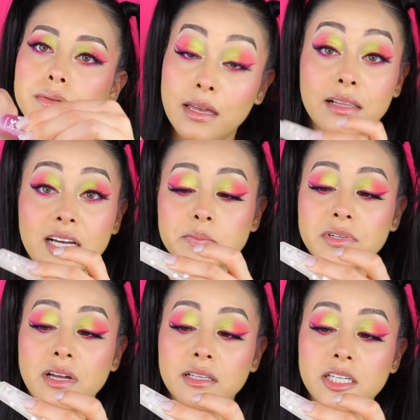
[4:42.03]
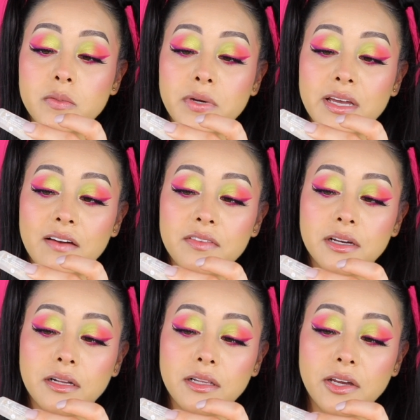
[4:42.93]
And last but not least, we have the
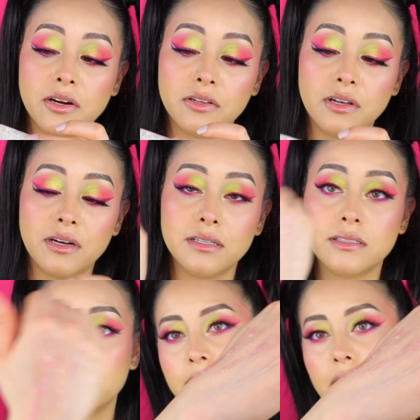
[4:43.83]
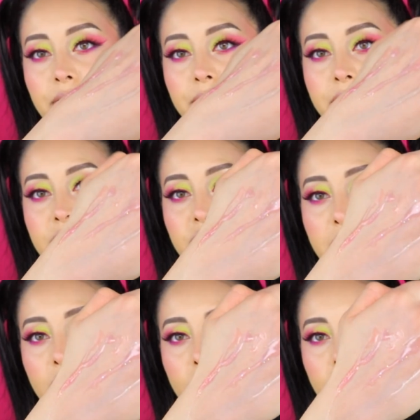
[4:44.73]
clear gloss. So these are my
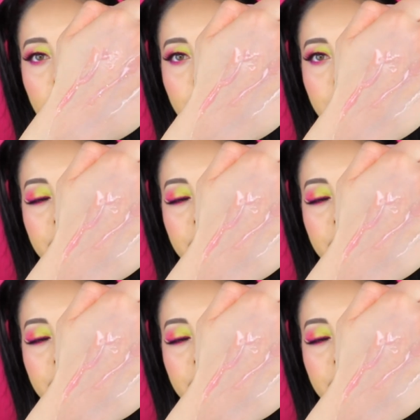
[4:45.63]
horrible